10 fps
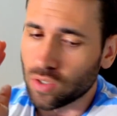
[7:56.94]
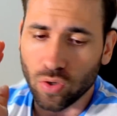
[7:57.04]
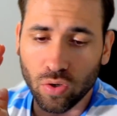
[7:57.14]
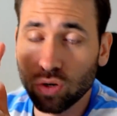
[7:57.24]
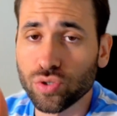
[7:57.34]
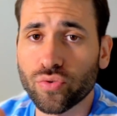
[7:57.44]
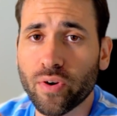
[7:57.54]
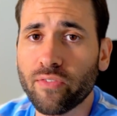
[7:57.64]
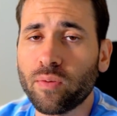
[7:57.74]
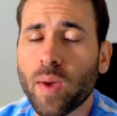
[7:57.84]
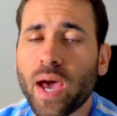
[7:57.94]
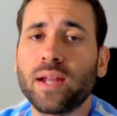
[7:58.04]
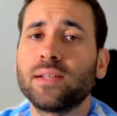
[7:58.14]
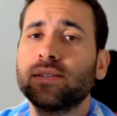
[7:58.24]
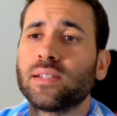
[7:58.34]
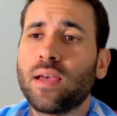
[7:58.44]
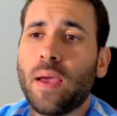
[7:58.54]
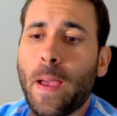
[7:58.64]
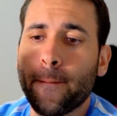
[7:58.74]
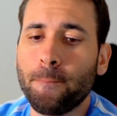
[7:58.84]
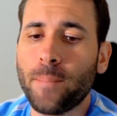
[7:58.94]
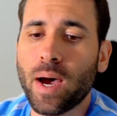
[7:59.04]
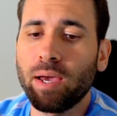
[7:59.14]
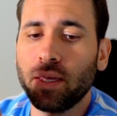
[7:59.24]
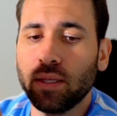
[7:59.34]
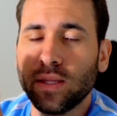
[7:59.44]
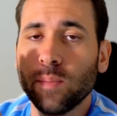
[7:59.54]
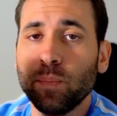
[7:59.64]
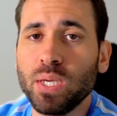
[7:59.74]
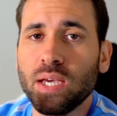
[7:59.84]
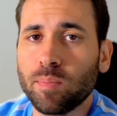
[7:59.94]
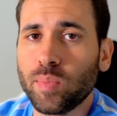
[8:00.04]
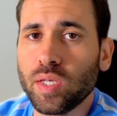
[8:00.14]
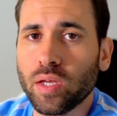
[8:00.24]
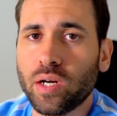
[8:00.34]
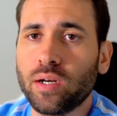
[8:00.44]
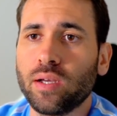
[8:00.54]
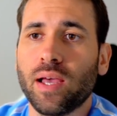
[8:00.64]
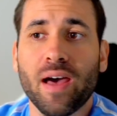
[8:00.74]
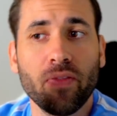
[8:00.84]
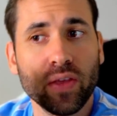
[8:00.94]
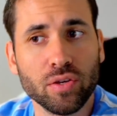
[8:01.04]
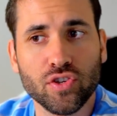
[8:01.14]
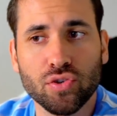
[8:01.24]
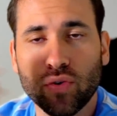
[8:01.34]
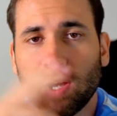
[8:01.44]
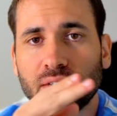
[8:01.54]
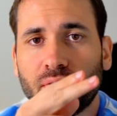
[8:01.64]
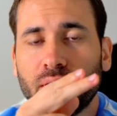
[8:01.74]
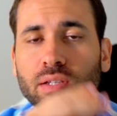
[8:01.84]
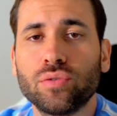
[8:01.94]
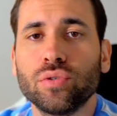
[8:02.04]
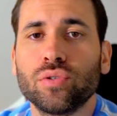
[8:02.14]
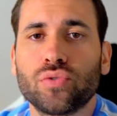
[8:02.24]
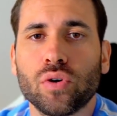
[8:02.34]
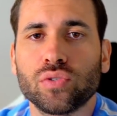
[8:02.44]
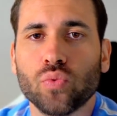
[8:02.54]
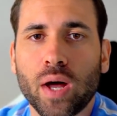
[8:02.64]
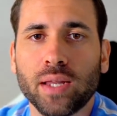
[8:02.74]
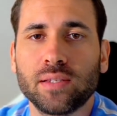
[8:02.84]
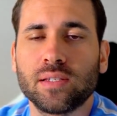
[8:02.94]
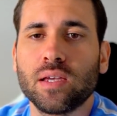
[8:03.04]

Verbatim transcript: Go straight for Binance, buy the B N B there, and then just transfer it to Trust Wallet.